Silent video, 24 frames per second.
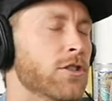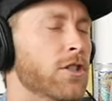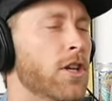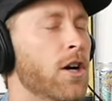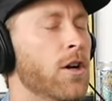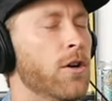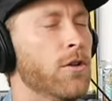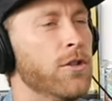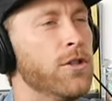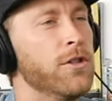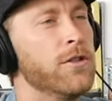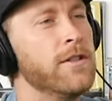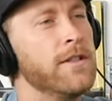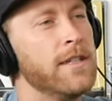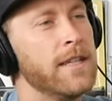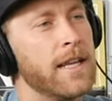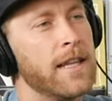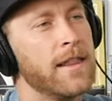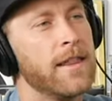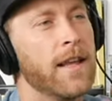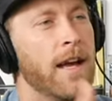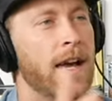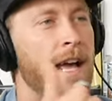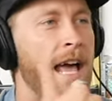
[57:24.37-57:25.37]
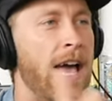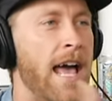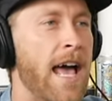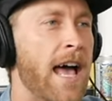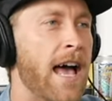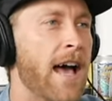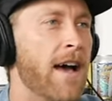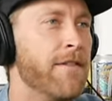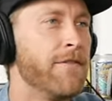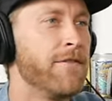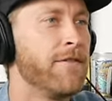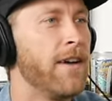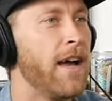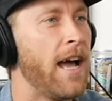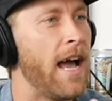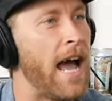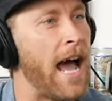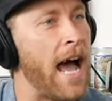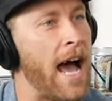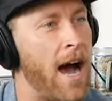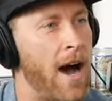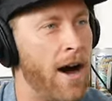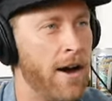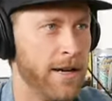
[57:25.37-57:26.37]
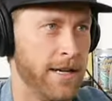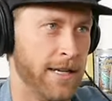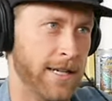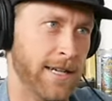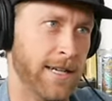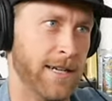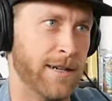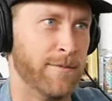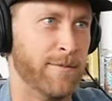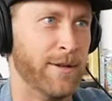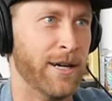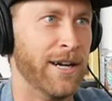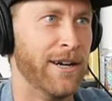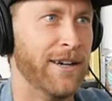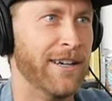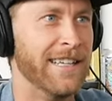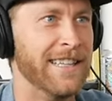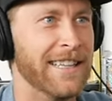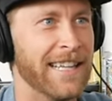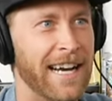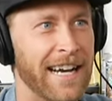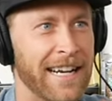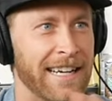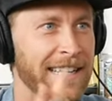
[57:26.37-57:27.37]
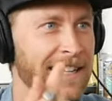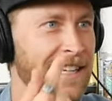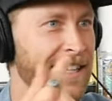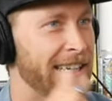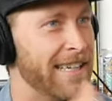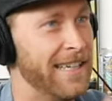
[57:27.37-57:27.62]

yo, you can get the F out of here, bro, and like